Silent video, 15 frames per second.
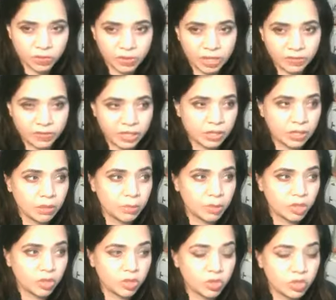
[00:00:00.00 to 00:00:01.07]
for a visa,
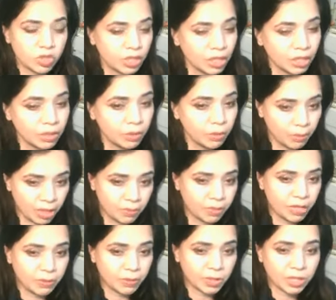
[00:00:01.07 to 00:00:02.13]
but your son might
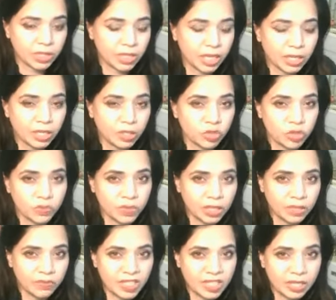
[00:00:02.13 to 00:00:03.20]
be able to get a
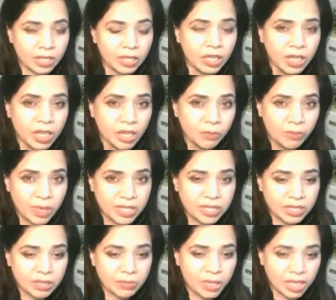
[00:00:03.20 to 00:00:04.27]
juvenile visa
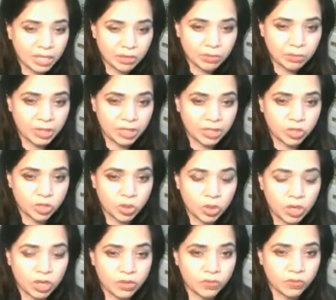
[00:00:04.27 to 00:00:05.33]
based on abandonment
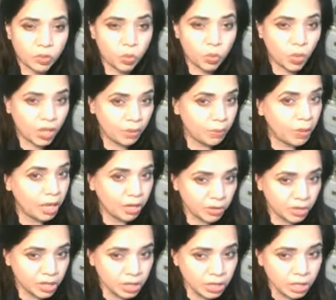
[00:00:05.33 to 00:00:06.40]
of one
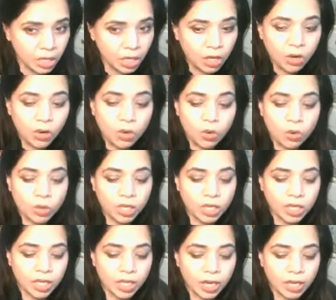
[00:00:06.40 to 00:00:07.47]
parent,
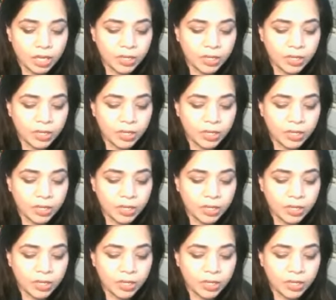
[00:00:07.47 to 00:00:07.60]
or